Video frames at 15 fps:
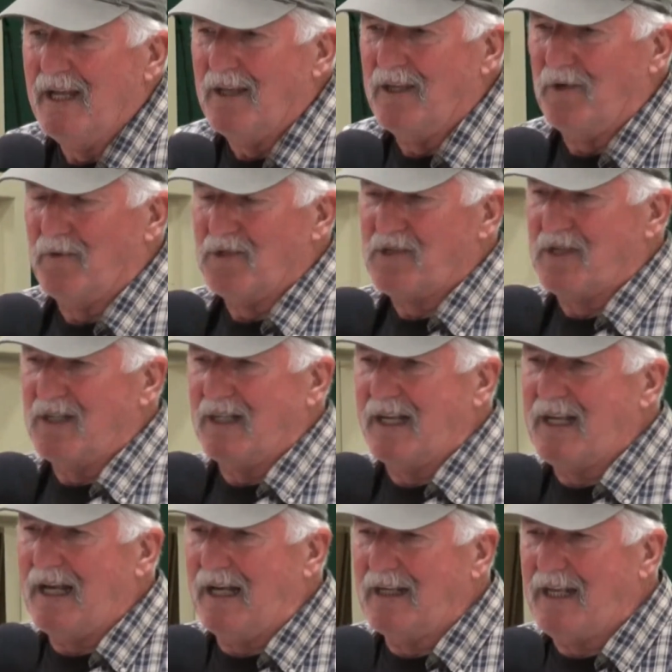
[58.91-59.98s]
There was a
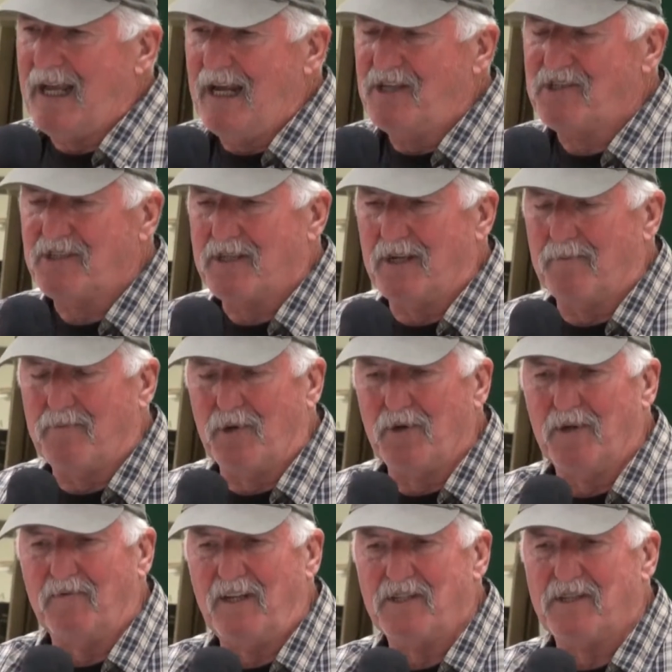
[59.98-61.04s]
case,
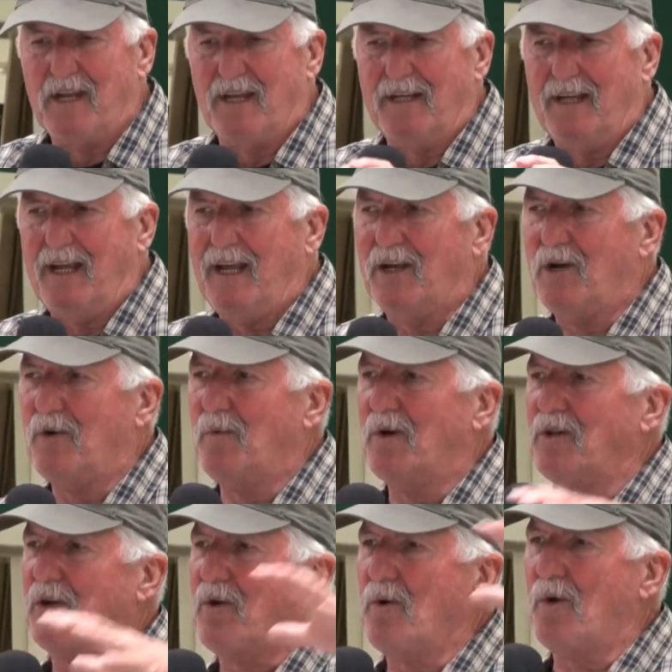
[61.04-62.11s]
Prudu v. San Diego, where
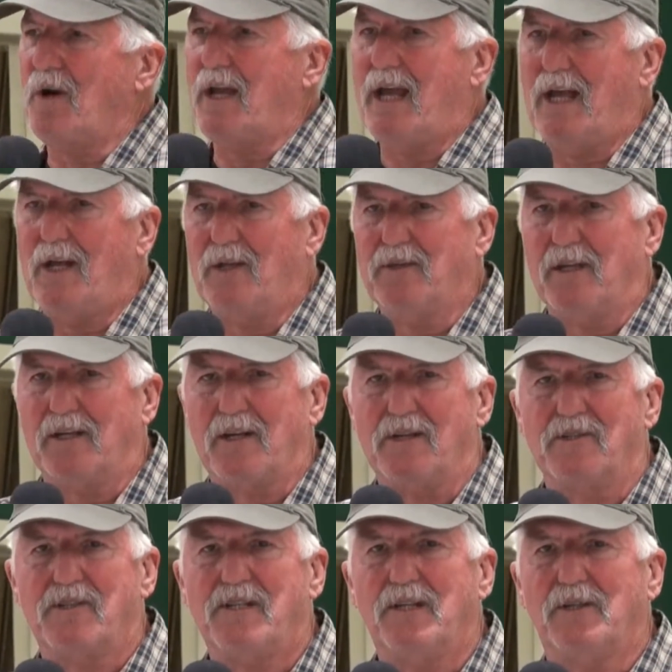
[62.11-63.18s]
the court held that
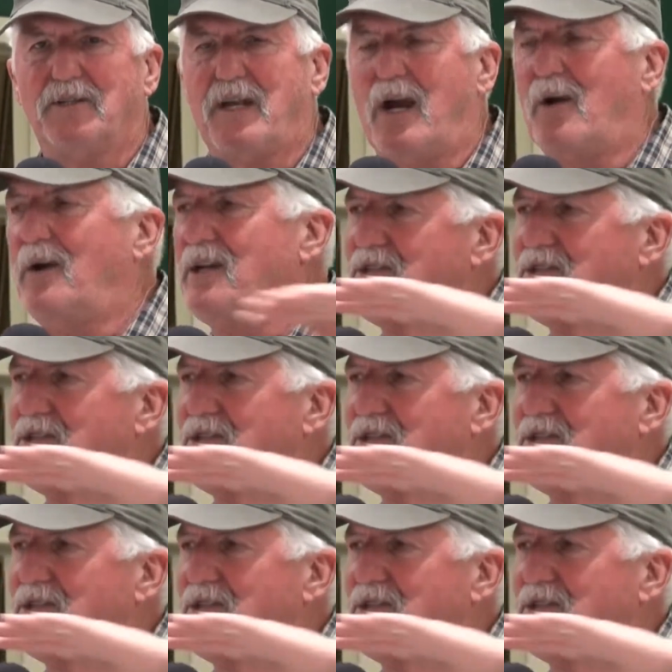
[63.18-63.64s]
concealed carry